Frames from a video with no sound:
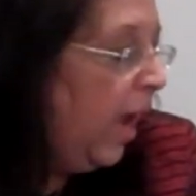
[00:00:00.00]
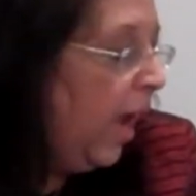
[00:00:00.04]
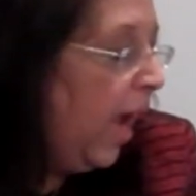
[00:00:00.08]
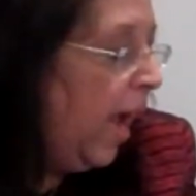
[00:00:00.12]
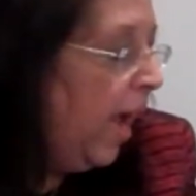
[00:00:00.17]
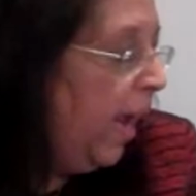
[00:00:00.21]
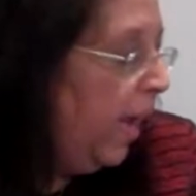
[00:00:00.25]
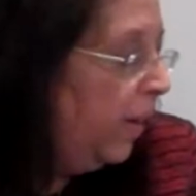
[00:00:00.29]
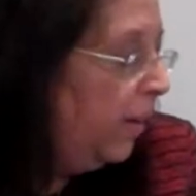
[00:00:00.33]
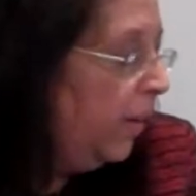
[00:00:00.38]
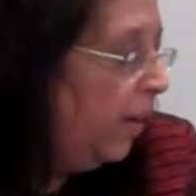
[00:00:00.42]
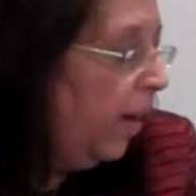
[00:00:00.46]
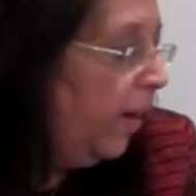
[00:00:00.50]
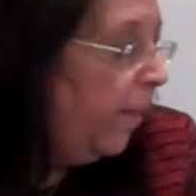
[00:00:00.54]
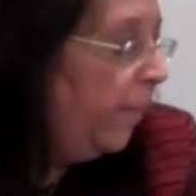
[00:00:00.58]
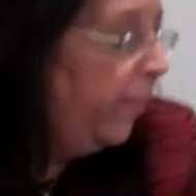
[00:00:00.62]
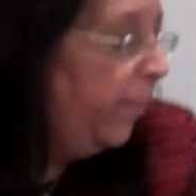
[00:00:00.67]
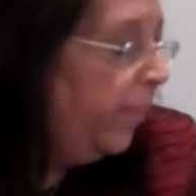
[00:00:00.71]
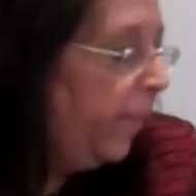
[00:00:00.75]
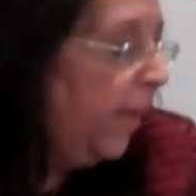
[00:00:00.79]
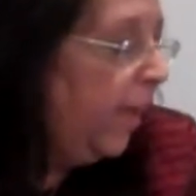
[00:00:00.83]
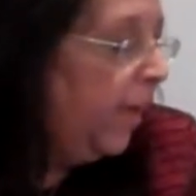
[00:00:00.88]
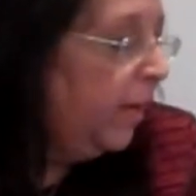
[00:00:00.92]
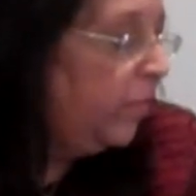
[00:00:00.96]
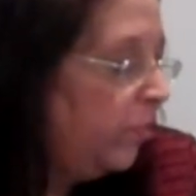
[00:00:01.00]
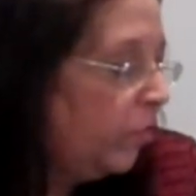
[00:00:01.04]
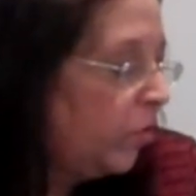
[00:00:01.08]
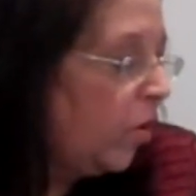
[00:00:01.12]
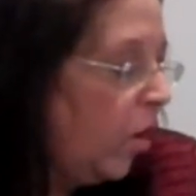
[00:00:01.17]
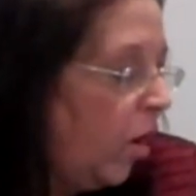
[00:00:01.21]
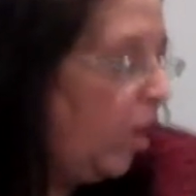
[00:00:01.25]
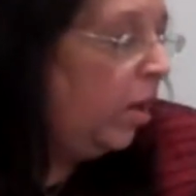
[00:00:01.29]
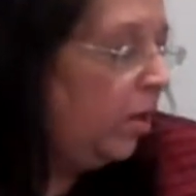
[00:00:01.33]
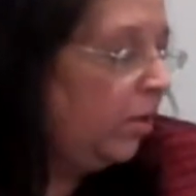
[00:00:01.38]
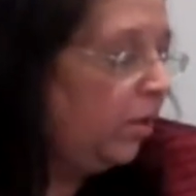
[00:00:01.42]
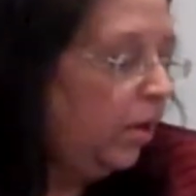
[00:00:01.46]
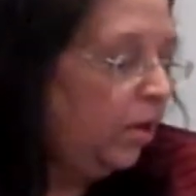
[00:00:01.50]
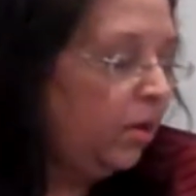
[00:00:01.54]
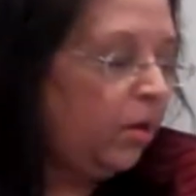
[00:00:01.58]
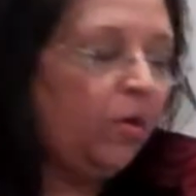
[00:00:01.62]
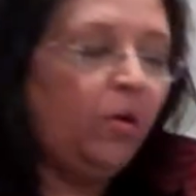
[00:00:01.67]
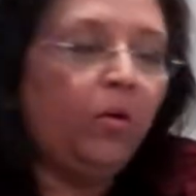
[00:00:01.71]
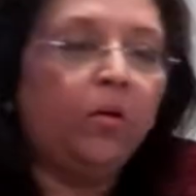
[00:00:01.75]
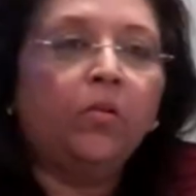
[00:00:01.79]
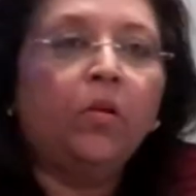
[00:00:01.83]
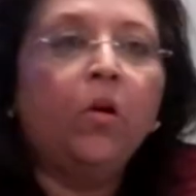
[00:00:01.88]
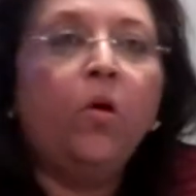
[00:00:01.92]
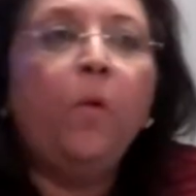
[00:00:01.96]
and it's called a
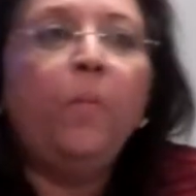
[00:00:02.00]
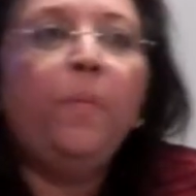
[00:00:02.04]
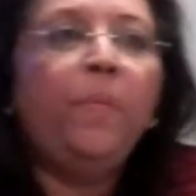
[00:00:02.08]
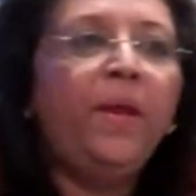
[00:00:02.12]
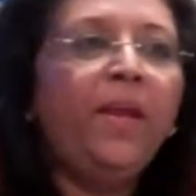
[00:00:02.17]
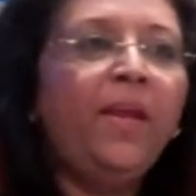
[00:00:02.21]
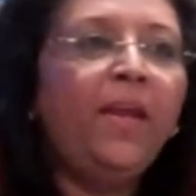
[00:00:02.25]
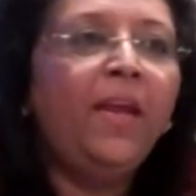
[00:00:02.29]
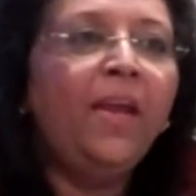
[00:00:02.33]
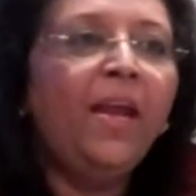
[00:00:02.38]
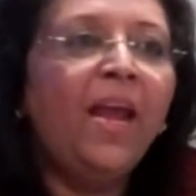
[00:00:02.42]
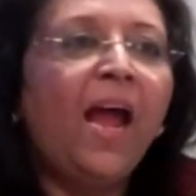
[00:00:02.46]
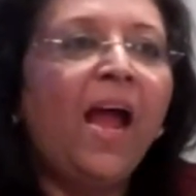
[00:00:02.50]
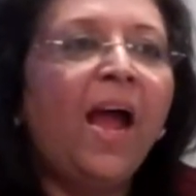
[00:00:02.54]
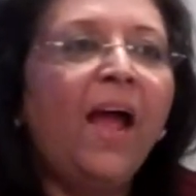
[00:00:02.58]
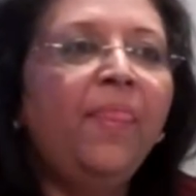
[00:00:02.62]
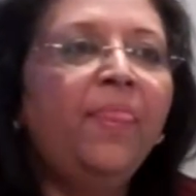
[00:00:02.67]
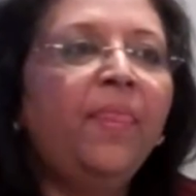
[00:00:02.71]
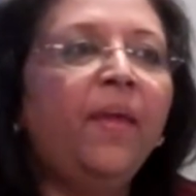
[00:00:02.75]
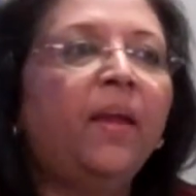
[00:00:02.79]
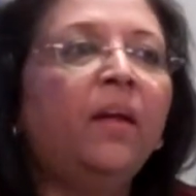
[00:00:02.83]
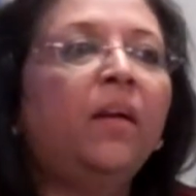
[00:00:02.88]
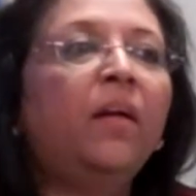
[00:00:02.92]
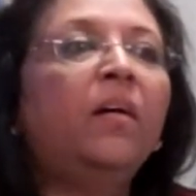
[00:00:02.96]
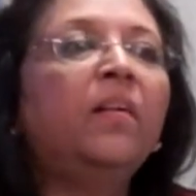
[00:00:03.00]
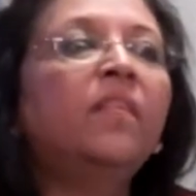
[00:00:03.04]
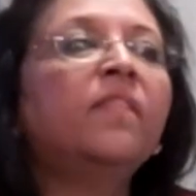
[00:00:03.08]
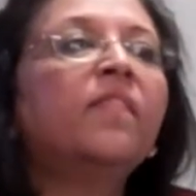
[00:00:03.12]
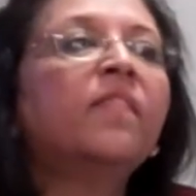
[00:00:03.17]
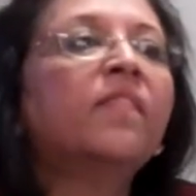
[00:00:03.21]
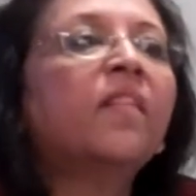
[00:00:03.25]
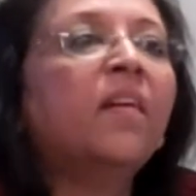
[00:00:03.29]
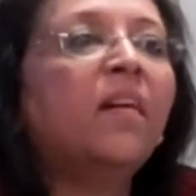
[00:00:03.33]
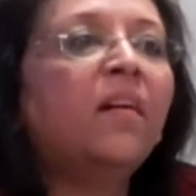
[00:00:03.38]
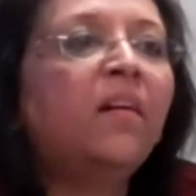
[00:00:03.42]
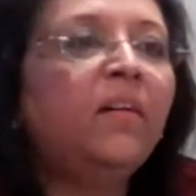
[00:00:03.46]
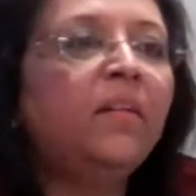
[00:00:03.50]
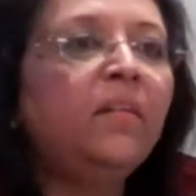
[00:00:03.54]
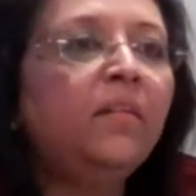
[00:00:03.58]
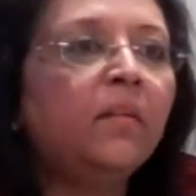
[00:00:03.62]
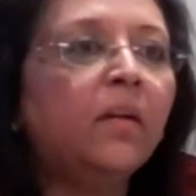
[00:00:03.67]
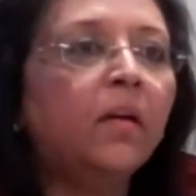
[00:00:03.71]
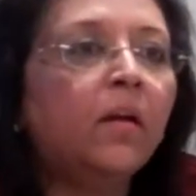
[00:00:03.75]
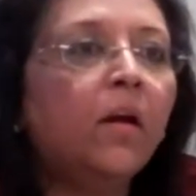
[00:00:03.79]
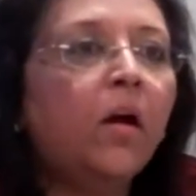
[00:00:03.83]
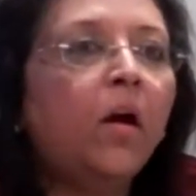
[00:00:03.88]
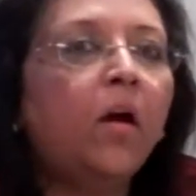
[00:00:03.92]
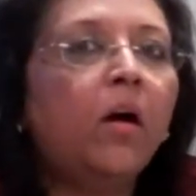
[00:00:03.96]
korobi, and then her skirt
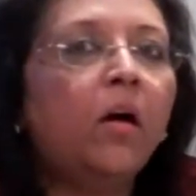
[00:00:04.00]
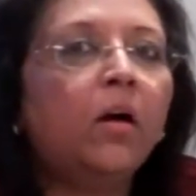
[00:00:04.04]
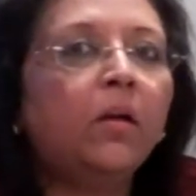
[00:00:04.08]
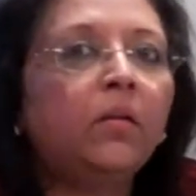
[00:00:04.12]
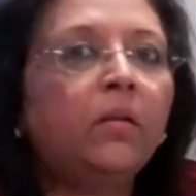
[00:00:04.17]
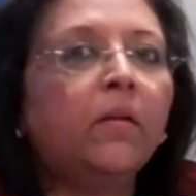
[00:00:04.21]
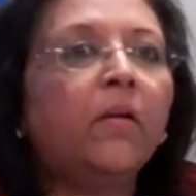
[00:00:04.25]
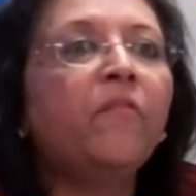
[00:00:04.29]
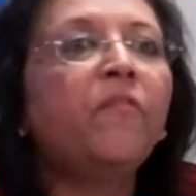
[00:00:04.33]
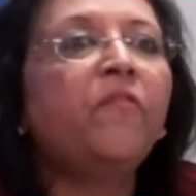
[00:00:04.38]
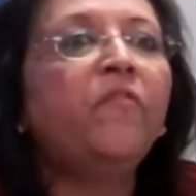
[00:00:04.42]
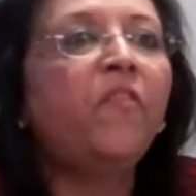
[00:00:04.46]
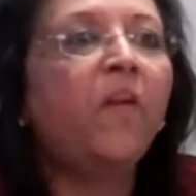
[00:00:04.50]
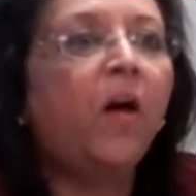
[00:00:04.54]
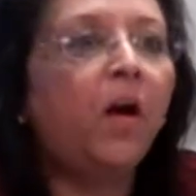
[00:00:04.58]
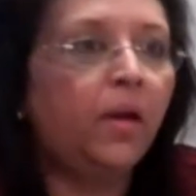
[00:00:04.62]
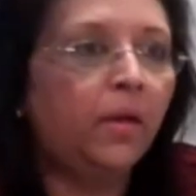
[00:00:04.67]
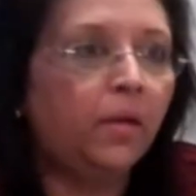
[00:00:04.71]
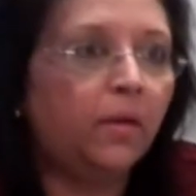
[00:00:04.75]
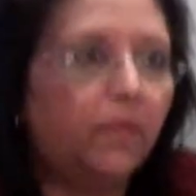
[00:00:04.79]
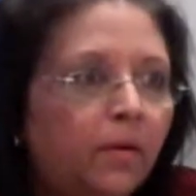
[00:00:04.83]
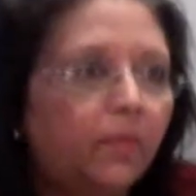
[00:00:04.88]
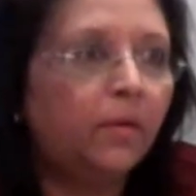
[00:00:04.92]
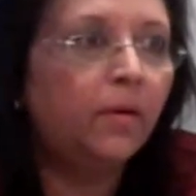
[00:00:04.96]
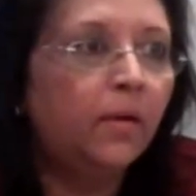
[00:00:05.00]
caught fire.